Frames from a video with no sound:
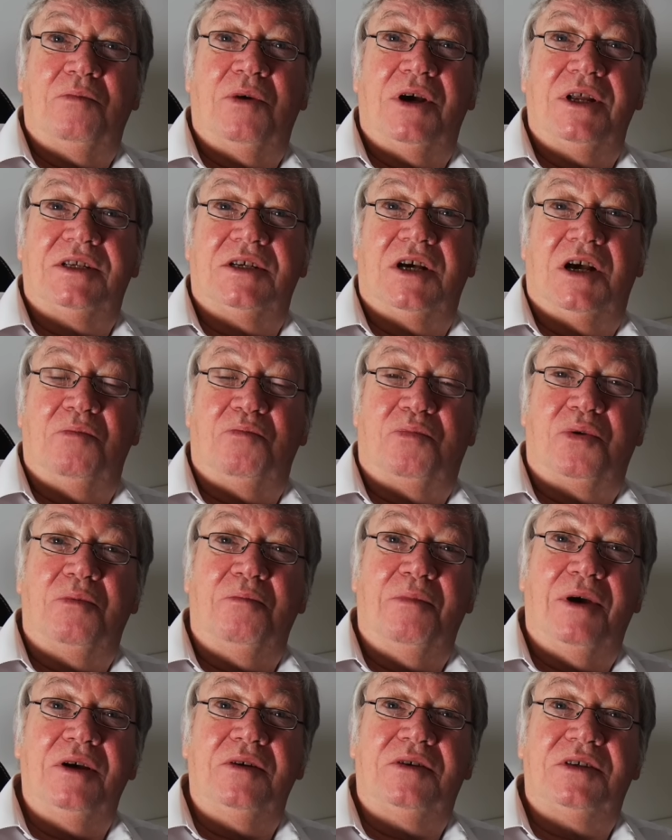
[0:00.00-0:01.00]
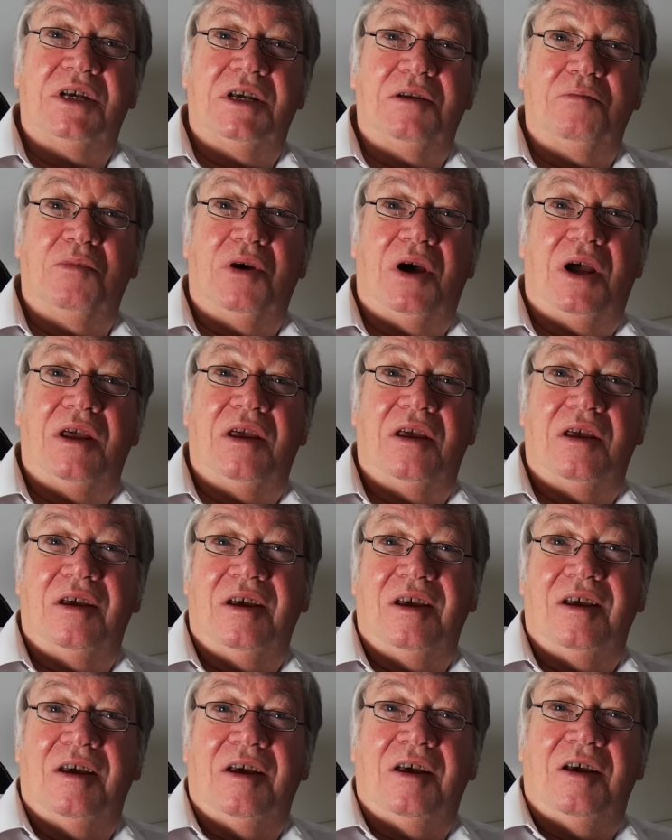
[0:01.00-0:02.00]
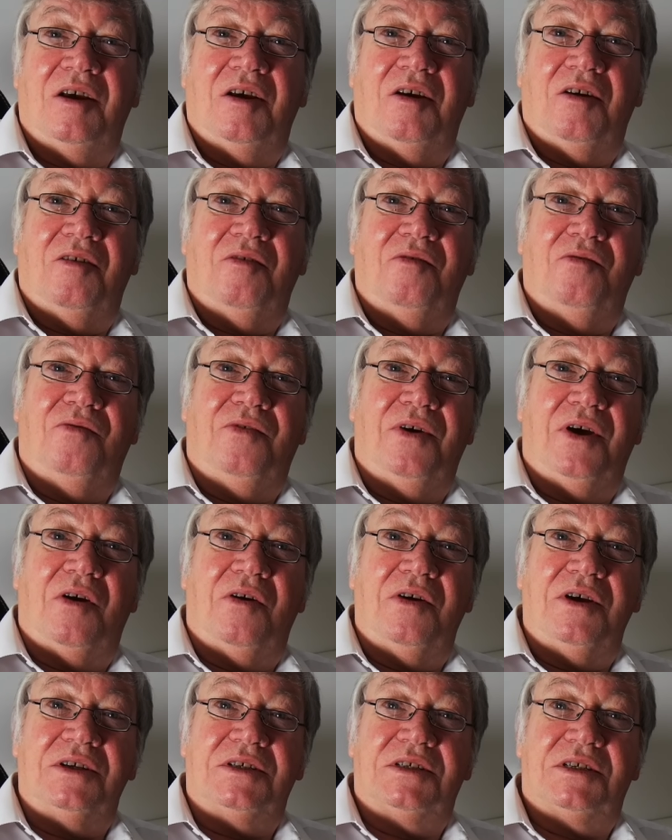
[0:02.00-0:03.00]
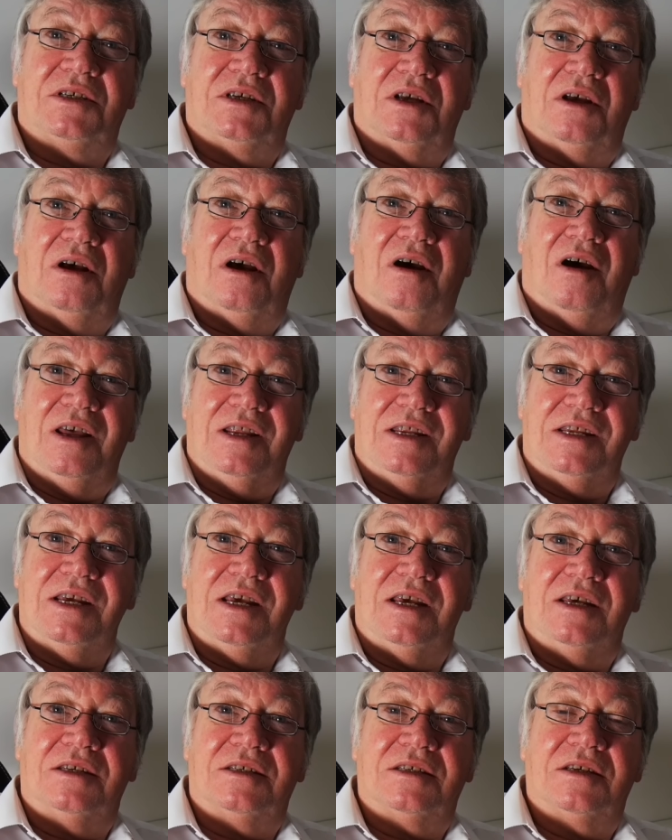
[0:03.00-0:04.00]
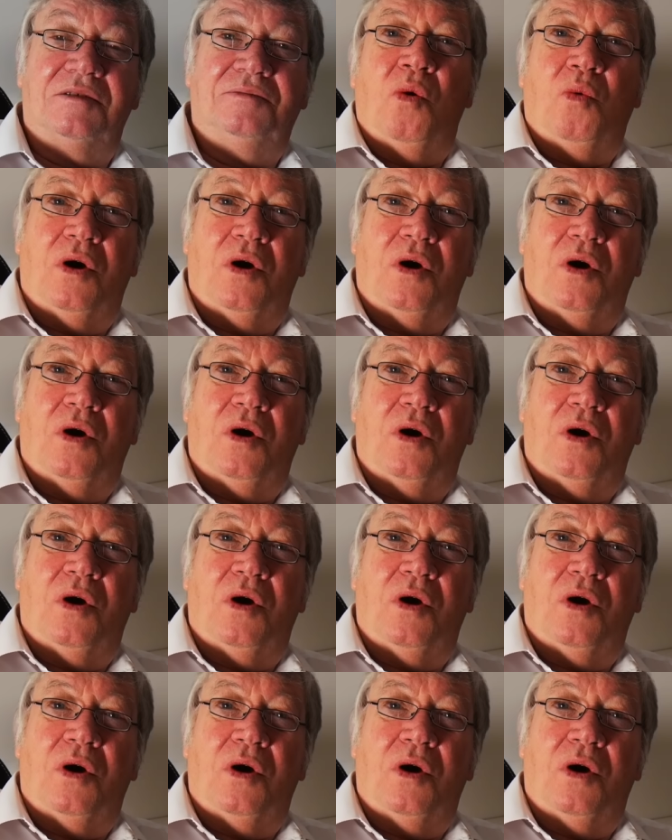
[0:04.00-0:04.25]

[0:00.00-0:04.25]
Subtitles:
my time promoting my various ideas.